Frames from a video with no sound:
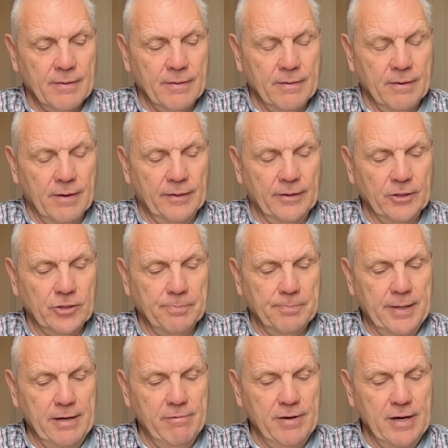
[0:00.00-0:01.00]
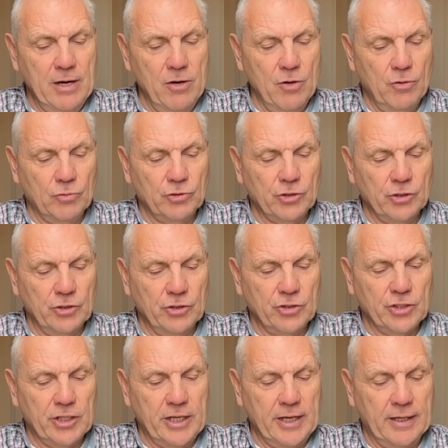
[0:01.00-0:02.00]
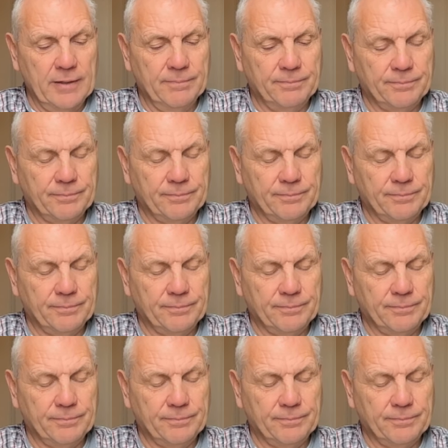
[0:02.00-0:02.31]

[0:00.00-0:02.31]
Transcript: all right, there's a bit of reluctance here.